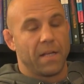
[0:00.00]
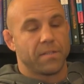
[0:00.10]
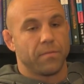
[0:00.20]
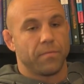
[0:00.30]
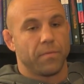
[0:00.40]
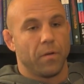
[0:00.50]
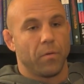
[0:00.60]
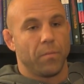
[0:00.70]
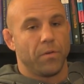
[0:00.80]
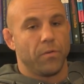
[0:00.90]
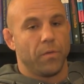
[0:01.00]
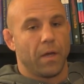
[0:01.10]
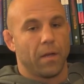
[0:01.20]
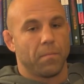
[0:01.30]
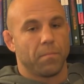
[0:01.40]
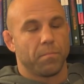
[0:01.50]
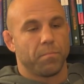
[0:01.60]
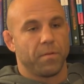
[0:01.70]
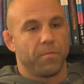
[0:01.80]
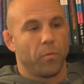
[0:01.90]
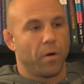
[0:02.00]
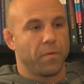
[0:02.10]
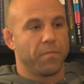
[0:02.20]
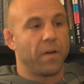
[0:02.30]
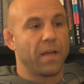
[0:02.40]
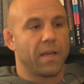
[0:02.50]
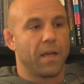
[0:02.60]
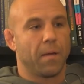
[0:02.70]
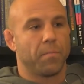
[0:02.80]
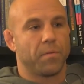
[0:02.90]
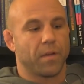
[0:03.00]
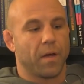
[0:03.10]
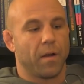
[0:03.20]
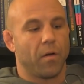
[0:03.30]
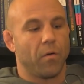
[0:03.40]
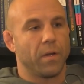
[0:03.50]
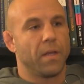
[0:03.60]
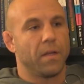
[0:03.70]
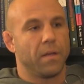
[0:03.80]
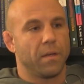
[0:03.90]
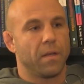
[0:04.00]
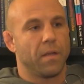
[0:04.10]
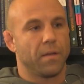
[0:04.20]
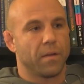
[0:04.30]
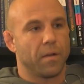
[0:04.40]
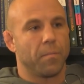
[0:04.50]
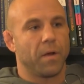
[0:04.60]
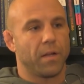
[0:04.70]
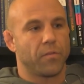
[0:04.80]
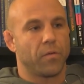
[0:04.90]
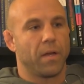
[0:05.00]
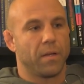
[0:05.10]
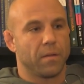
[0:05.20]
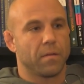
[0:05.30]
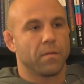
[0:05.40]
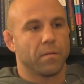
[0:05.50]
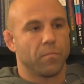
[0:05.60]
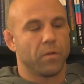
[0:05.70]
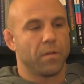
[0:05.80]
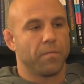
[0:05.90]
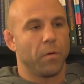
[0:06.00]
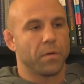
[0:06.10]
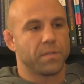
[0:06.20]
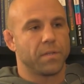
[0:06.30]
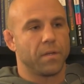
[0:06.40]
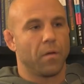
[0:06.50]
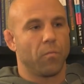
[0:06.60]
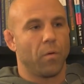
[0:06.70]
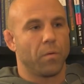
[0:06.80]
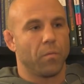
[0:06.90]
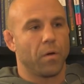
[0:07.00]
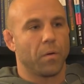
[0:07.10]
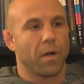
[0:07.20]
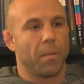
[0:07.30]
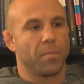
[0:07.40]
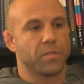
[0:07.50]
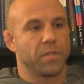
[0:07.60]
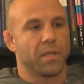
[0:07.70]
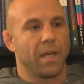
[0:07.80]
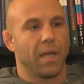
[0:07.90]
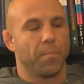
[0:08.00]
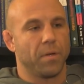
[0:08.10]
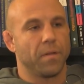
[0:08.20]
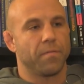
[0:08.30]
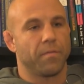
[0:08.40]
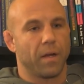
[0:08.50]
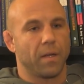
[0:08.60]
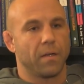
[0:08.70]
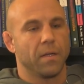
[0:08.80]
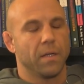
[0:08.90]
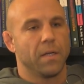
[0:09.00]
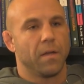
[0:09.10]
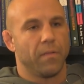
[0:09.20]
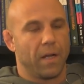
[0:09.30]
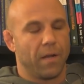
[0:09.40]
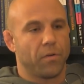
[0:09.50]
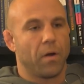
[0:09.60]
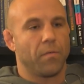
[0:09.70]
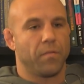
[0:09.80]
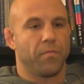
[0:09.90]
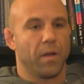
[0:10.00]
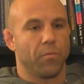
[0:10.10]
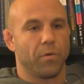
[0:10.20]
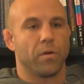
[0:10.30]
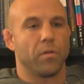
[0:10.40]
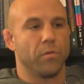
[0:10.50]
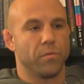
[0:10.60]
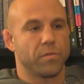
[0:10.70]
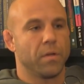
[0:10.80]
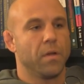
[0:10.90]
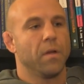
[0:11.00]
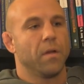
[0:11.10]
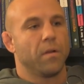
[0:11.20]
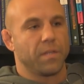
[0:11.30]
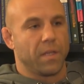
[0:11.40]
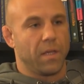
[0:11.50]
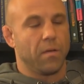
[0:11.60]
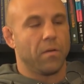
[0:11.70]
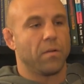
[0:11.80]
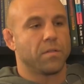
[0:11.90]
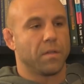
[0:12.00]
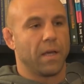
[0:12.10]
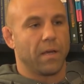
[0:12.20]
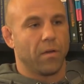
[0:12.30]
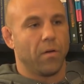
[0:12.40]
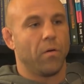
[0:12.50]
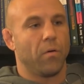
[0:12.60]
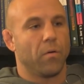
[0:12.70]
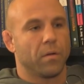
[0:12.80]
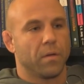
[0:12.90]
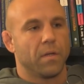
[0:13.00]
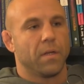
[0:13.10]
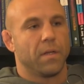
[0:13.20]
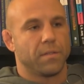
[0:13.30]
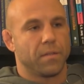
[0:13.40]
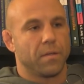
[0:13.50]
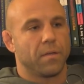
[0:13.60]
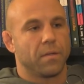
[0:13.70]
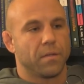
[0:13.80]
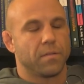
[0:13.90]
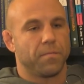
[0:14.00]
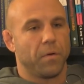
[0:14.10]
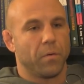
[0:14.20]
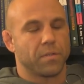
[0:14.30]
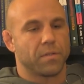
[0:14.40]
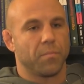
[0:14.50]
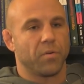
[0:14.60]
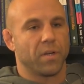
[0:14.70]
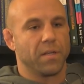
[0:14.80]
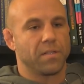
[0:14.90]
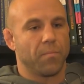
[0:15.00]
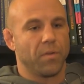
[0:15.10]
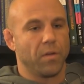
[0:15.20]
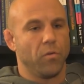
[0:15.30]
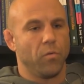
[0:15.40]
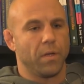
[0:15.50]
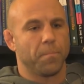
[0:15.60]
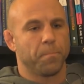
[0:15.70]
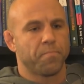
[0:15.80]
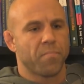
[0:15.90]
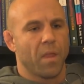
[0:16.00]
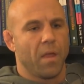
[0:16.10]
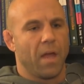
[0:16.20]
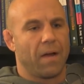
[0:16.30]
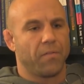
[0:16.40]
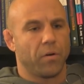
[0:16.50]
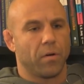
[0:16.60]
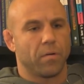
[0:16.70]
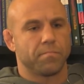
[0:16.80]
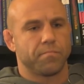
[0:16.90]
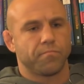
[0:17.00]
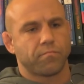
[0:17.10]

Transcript: massive. You know, we would do that before every fight camp to kind of hone in and, and get our minds right, really focus in on what we want to accomplish in the camp and in the fight. And then after every fight, win or lose, to heal, to let go, and to, to focus on bringing something new in. After